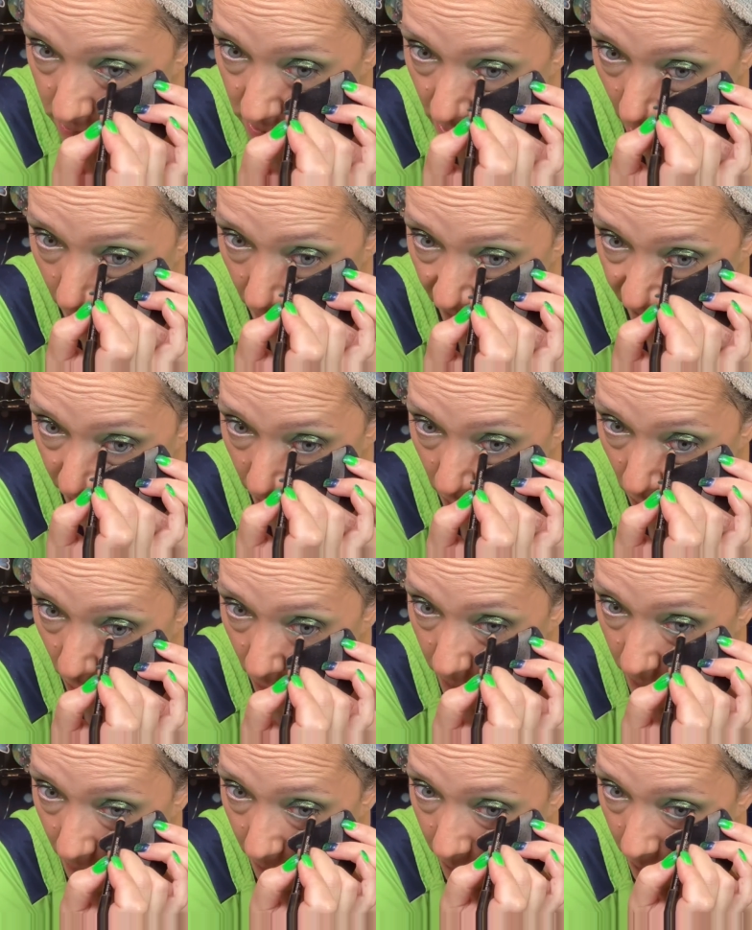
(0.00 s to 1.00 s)
some of them
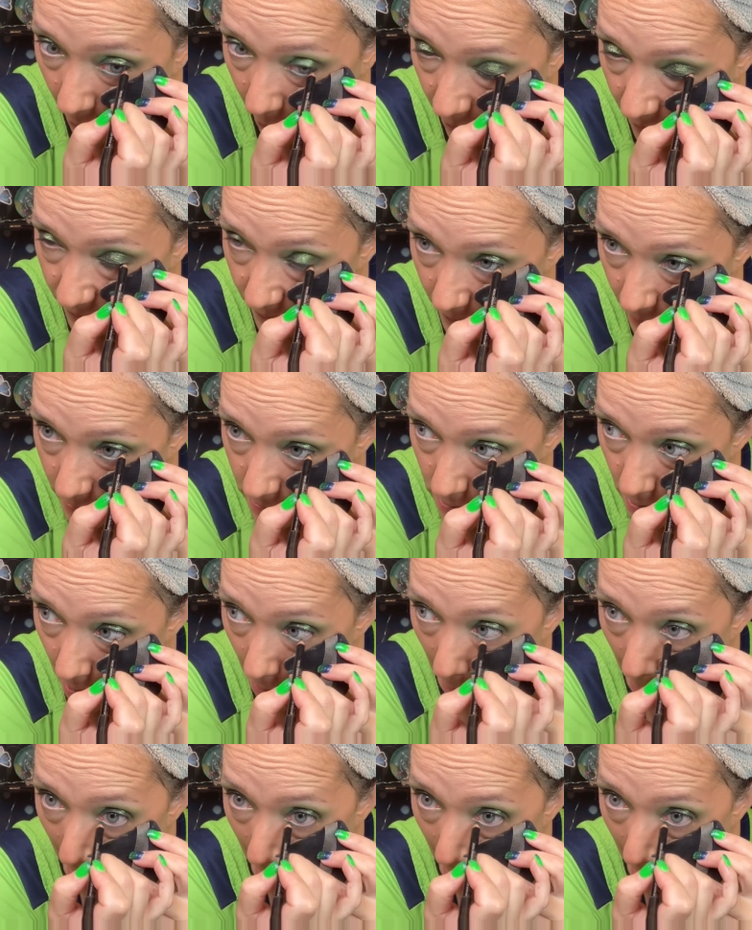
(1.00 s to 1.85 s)
would be perfect